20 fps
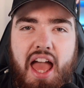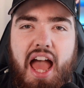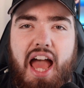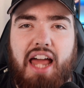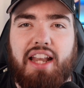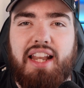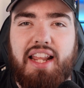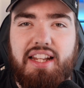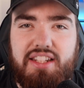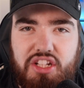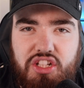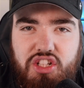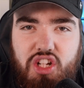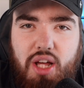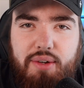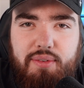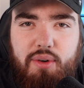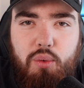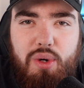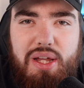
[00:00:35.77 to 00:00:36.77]
And ladies and
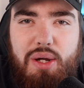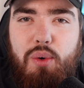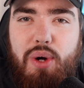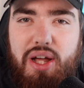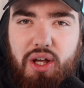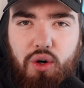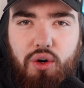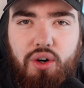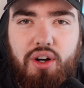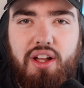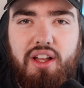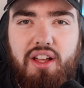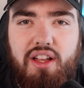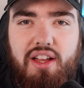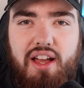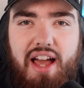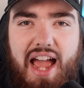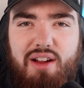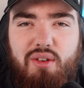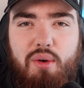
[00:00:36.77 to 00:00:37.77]
gentlemen, we will,
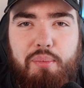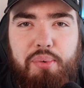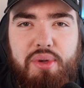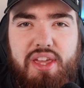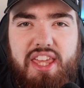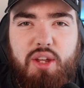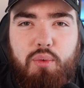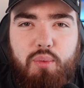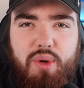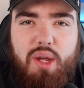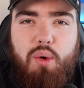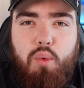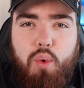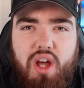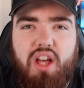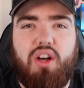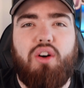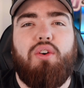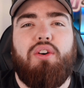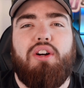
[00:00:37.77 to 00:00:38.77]
I repeat, we
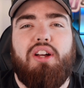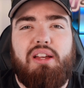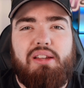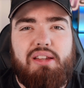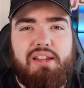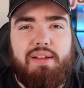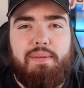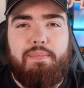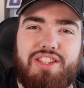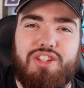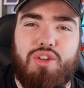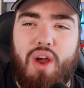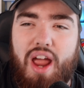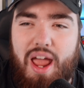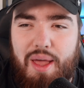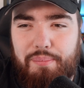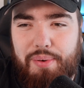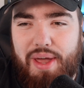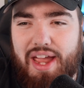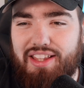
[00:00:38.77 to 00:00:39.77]
will try
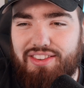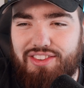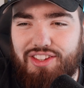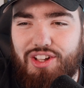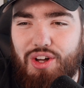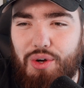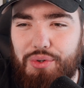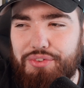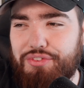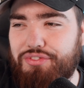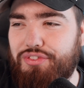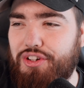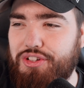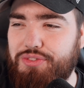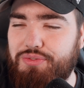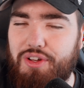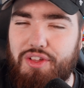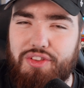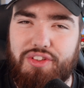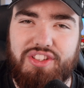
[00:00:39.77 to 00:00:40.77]
and pack the golden
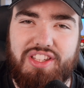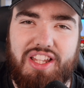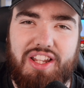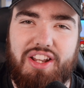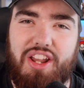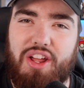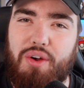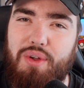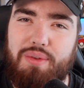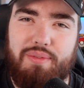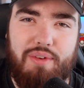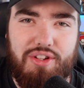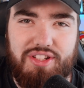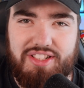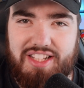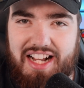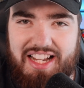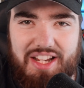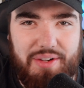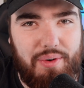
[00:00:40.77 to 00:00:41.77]
Frostmoth because I know we most
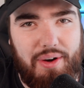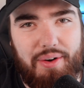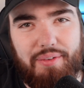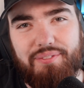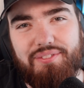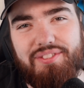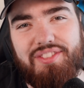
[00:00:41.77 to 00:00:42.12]
likely won't.